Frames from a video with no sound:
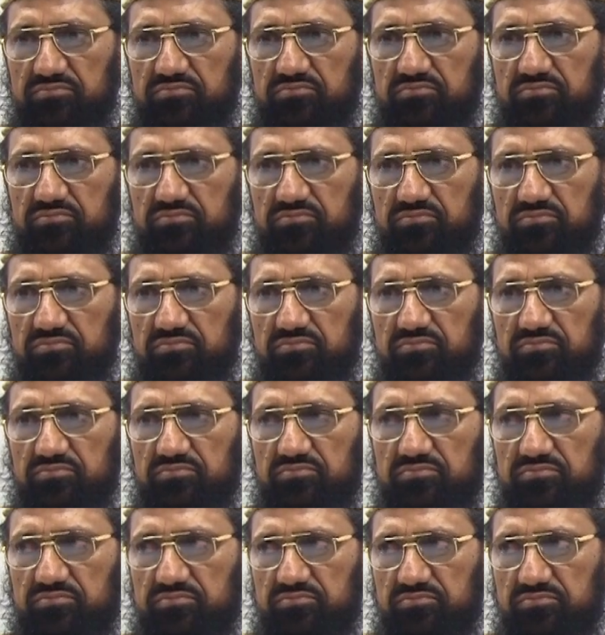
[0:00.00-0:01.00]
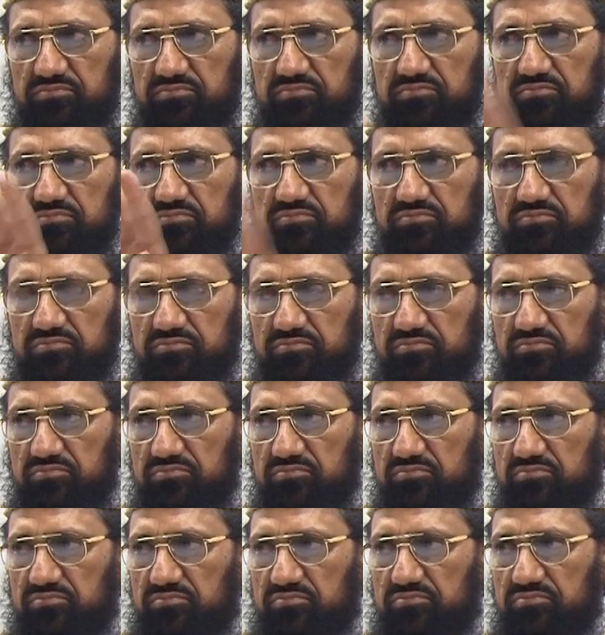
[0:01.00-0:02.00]

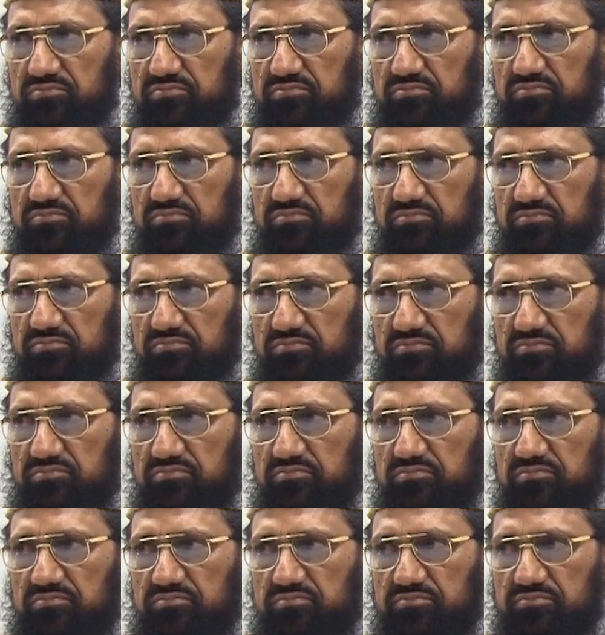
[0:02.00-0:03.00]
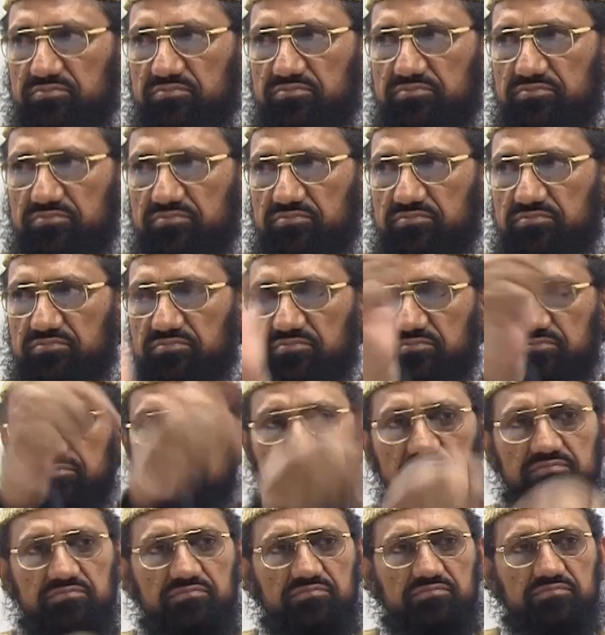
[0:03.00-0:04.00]

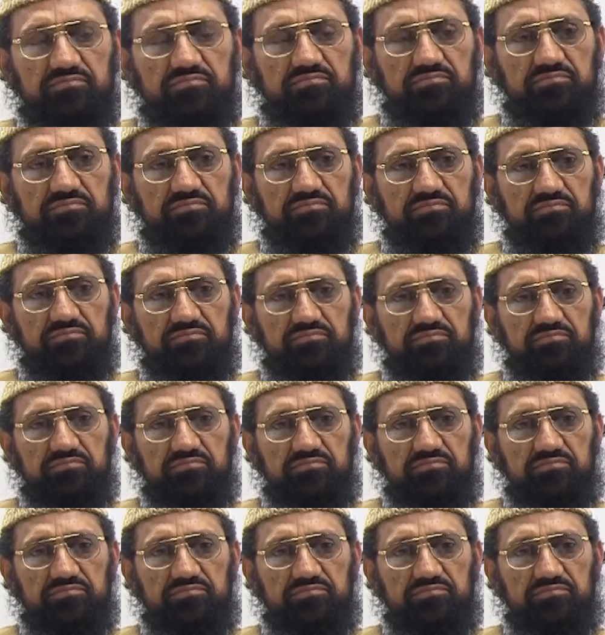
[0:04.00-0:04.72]
(silent)